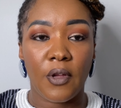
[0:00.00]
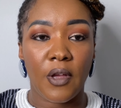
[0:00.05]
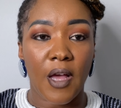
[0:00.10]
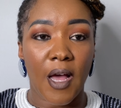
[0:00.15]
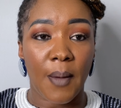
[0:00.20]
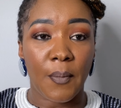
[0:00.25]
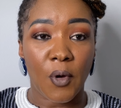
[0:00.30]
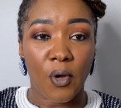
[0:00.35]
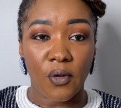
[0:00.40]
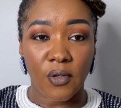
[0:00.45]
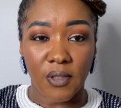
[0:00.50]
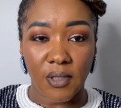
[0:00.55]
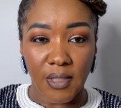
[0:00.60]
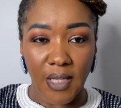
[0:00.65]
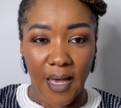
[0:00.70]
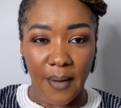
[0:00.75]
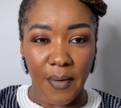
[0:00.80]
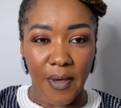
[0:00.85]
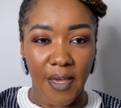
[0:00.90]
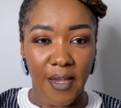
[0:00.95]
I'm going to
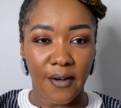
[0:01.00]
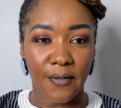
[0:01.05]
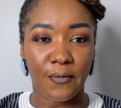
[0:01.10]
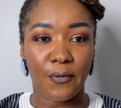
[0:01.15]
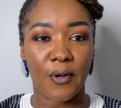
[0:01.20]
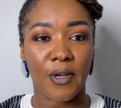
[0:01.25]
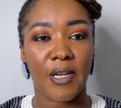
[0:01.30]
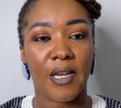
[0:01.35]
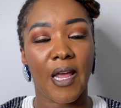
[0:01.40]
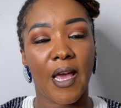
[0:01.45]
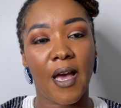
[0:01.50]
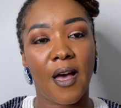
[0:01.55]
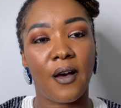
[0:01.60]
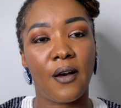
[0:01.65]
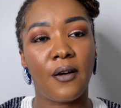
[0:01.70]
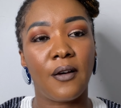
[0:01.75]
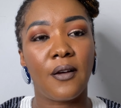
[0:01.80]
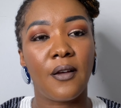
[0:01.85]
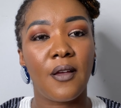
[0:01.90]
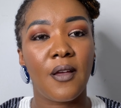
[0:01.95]
stop here for
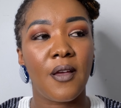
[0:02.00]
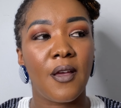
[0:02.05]
now.